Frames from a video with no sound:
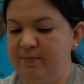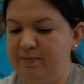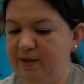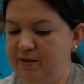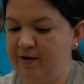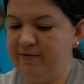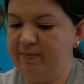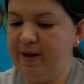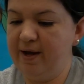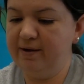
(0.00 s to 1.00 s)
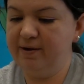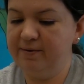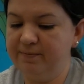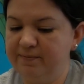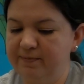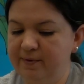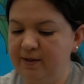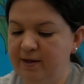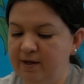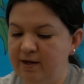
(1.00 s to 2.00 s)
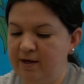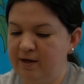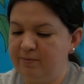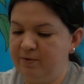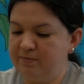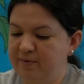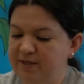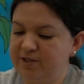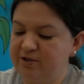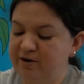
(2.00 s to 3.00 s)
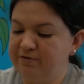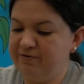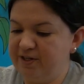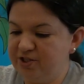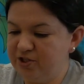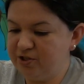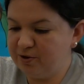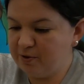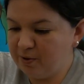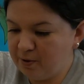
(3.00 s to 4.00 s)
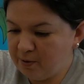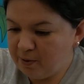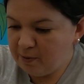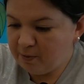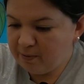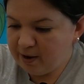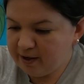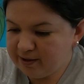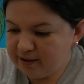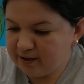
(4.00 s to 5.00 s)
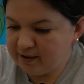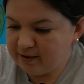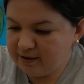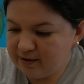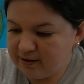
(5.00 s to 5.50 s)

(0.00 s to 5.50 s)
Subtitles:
peel off the back, put my starfish right there.